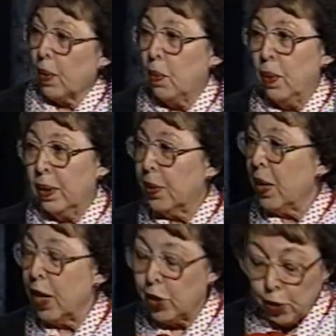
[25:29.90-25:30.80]
Well,
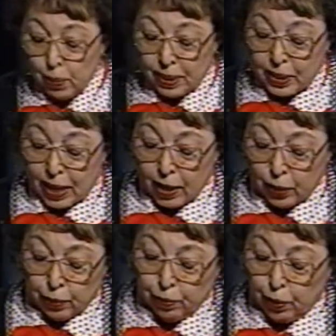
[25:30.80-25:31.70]
thank you, Miss
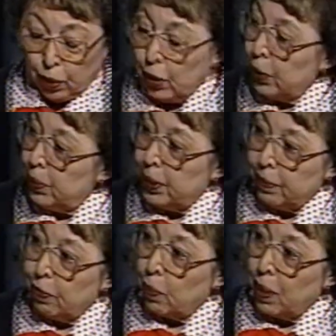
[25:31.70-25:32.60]
Sanger, for all you
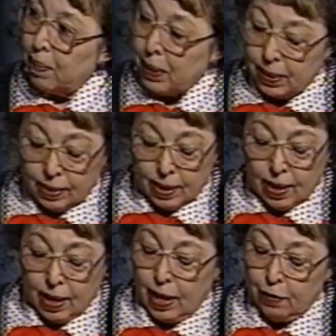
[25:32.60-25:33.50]
did for women
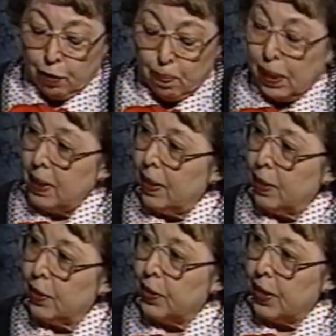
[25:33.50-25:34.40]
and for being
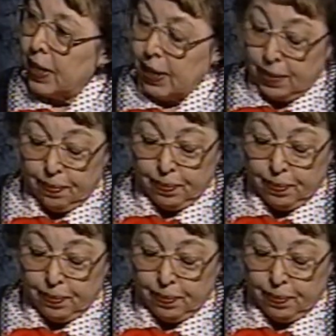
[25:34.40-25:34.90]
here today.